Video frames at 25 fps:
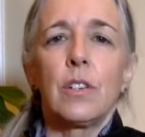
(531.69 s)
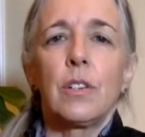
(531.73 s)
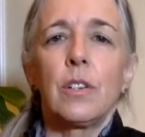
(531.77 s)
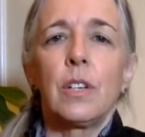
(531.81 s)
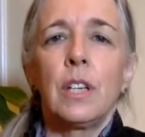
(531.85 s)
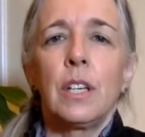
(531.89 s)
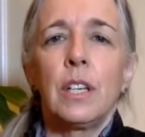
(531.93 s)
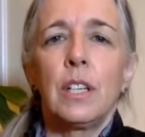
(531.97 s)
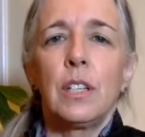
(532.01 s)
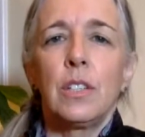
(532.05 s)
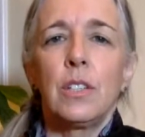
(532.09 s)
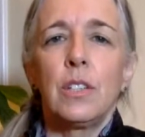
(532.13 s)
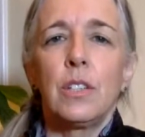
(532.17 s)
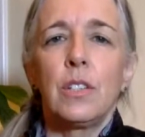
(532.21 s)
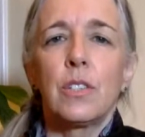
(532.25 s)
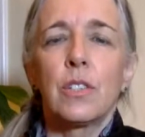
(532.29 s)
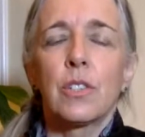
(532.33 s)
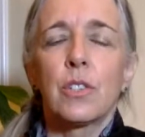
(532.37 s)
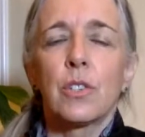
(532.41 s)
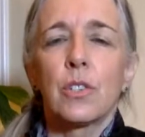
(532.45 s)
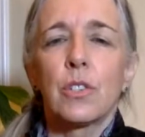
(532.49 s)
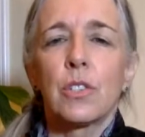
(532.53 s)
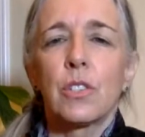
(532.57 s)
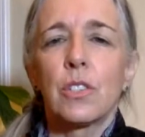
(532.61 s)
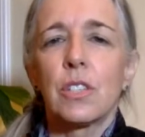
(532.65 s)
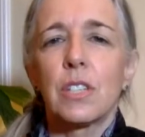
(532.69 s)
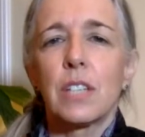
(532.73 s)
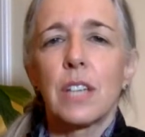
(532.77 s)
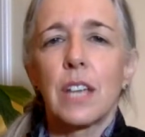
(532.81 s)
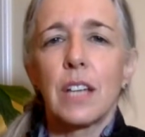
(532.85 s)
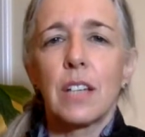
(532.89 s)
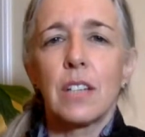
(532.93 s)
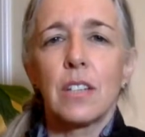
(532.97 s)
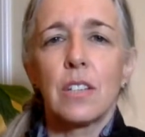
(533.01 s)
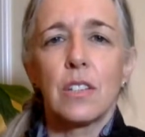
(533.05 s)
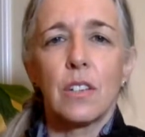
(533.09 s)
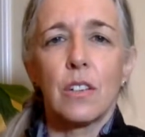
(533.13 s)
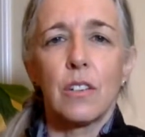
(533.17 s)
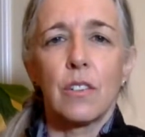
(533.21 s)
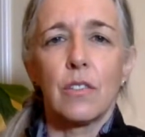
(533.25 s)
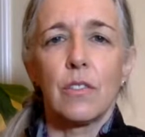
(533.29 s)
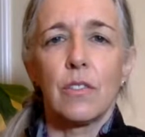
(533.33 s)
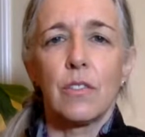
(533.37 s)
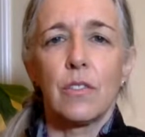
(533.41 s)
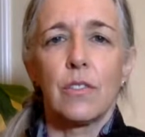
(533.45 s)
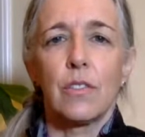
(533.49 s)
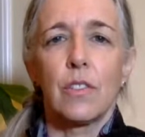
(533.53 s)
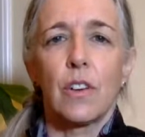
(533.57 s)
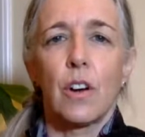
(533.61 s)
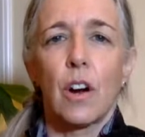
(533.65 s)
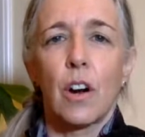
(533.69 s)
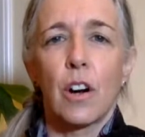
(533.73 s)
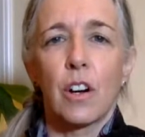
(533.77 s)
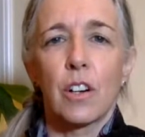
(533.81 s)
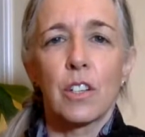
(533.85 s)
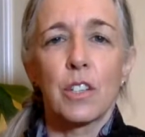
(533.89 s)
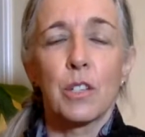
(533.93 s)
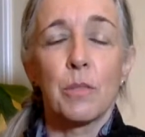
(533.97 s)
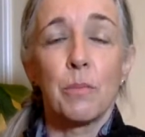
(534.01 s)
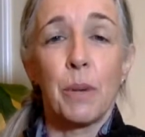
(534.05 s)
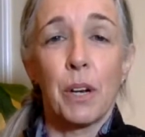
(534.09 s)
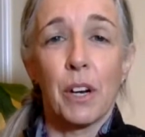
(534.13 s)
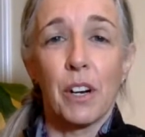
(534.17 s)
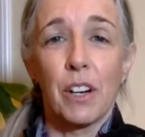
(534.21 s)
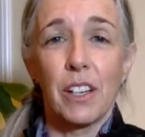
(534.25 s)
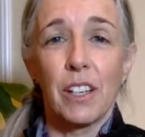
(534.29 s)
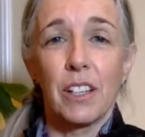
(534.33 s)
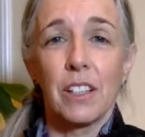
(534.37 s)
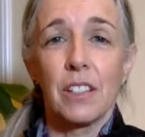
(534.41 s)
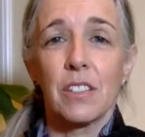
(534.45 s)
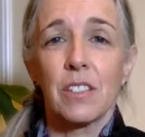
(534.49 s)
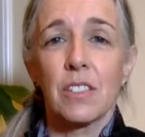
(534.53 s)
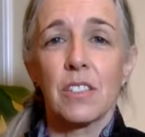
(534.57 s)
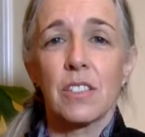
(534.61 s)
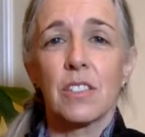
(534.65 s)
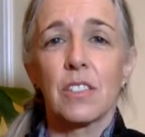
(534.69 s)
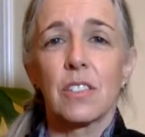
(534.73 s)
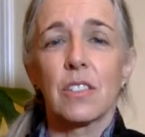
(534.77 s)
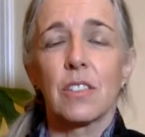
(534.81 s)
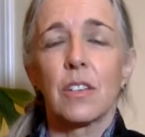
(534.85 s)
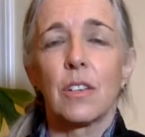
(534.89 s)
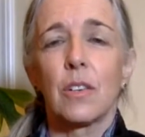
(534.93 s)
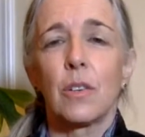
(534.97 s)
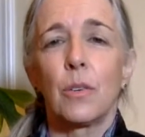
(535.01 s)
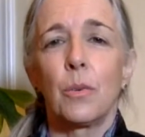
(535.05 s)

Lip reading: in certain states of our experience,